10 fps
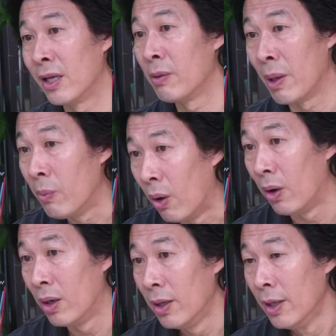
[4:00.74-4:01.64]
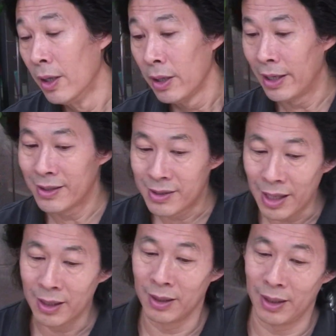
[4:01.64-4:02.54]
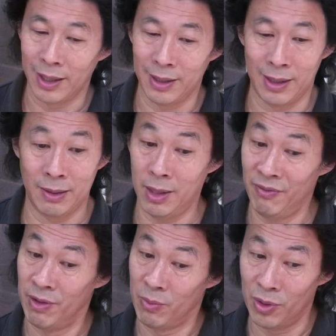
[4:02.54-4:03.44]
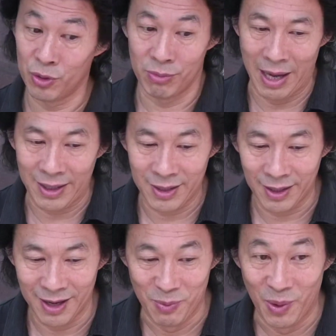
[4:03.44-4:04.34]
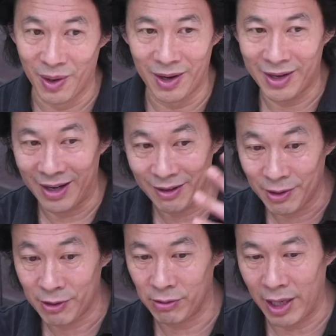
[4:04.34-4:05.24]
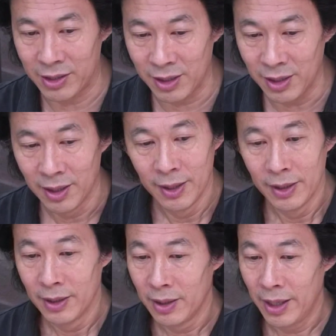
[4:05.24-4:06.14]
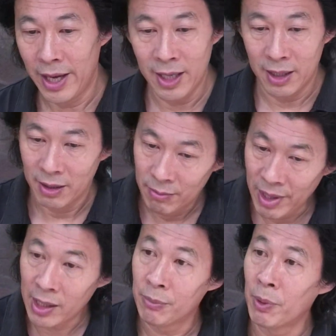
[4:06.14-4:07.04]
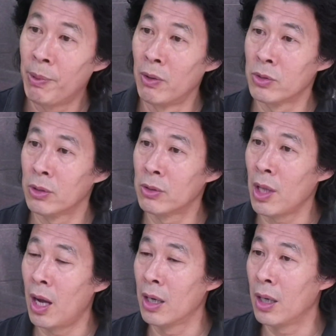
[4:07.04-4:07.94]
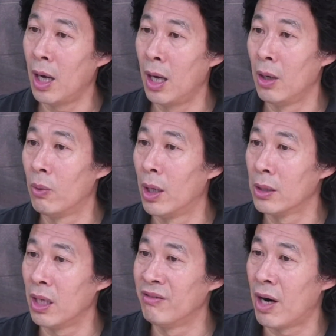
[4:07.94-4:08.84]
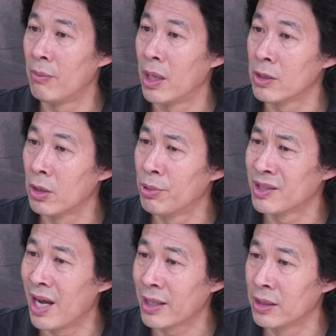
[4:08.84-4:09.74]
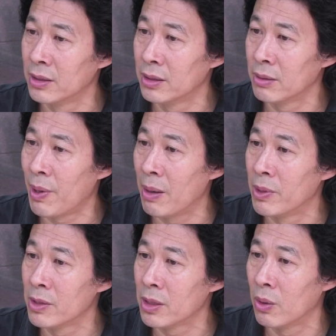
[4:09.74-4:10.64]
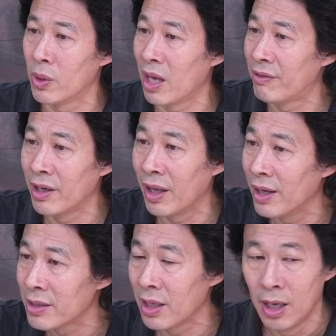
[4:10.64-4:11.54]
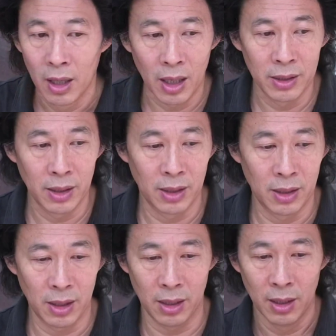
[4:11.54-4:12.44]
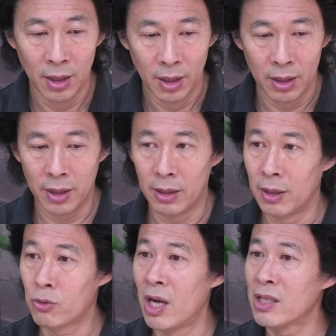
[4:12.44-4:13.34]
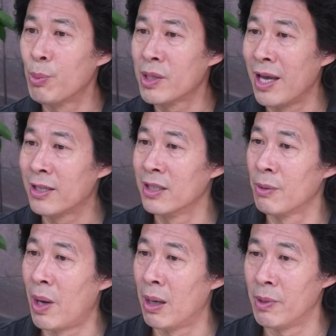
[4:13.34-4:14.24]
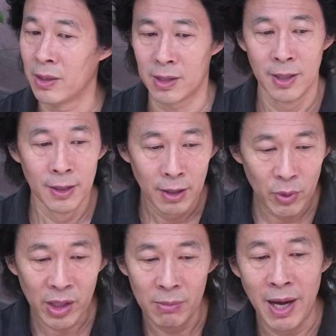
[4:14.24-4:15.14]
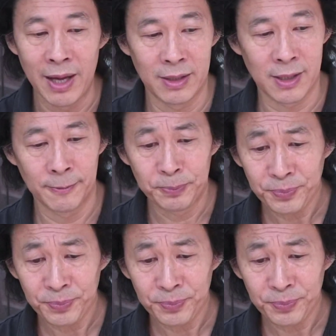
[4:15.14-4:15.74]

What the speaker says: a little bit more. And secondly, and even more dramatic, more kind of a crazy, hey, make a proposal to the Hong Kong, what, Environmental Protection Department, or whatever it is, and the Transportation Department, recommend